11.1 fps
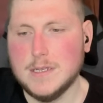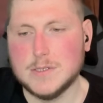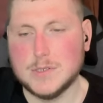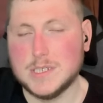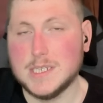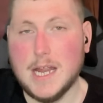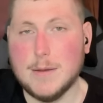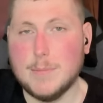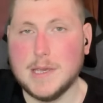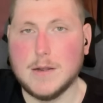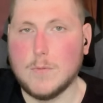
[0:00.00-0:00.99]
so she's got to
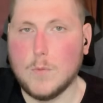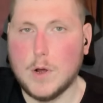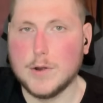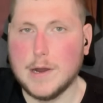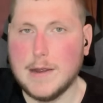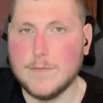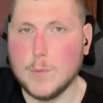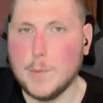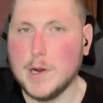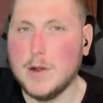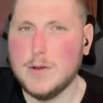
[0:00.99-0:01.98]
be getting water everywhere.